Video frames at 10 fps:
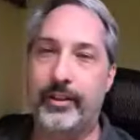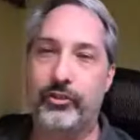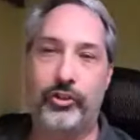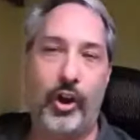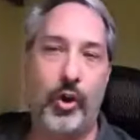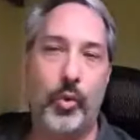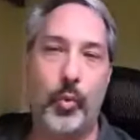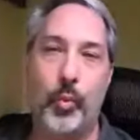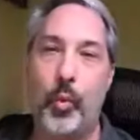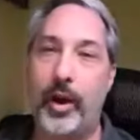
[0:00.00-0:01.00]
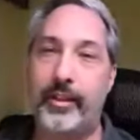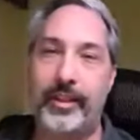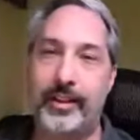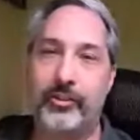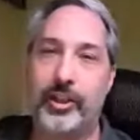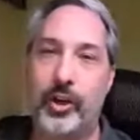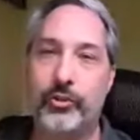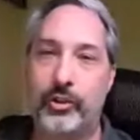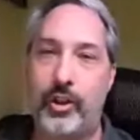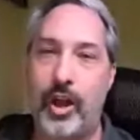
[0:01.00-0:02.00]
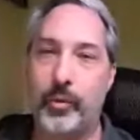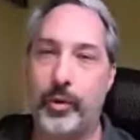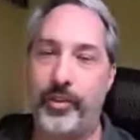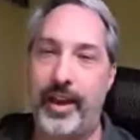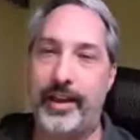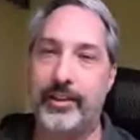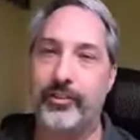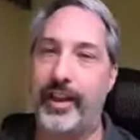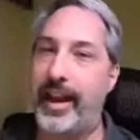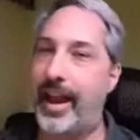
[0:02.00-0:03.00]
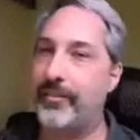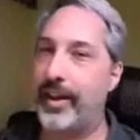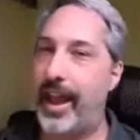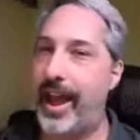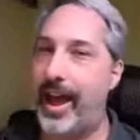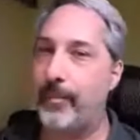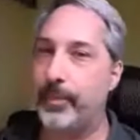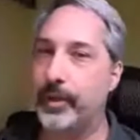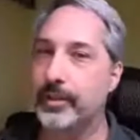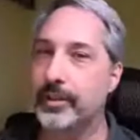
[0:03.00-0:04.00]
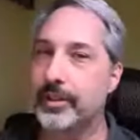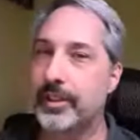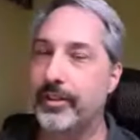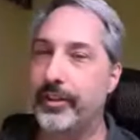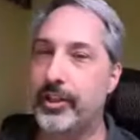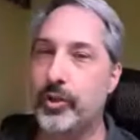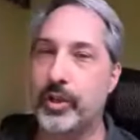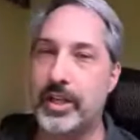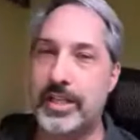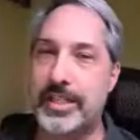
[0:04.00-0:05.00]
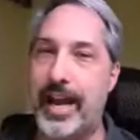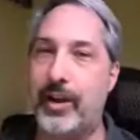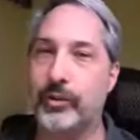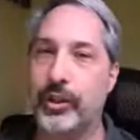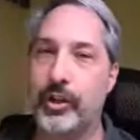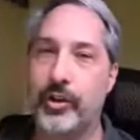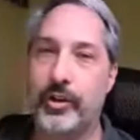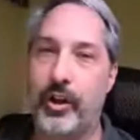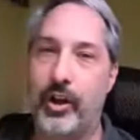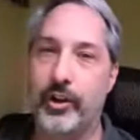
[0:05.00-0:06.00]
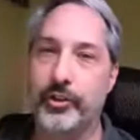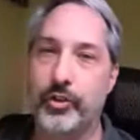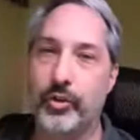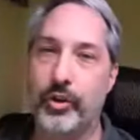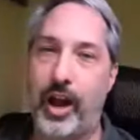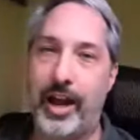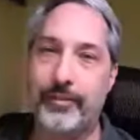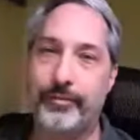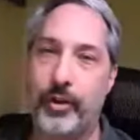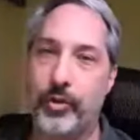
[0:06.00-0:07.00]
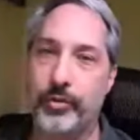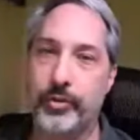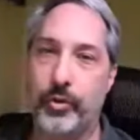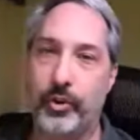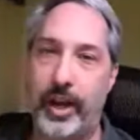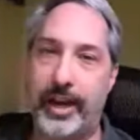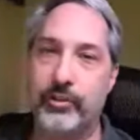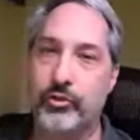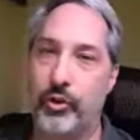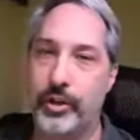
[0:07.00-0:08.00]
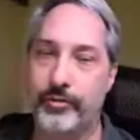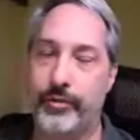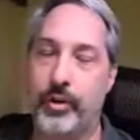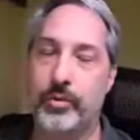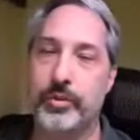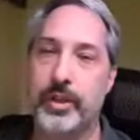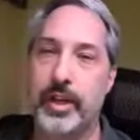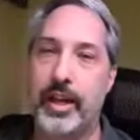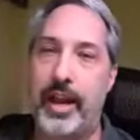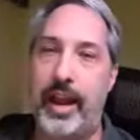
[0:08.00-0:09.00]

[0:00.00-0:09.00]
and so one of the things that goes along with that is they have an app that you can download on your iPhone or Android phone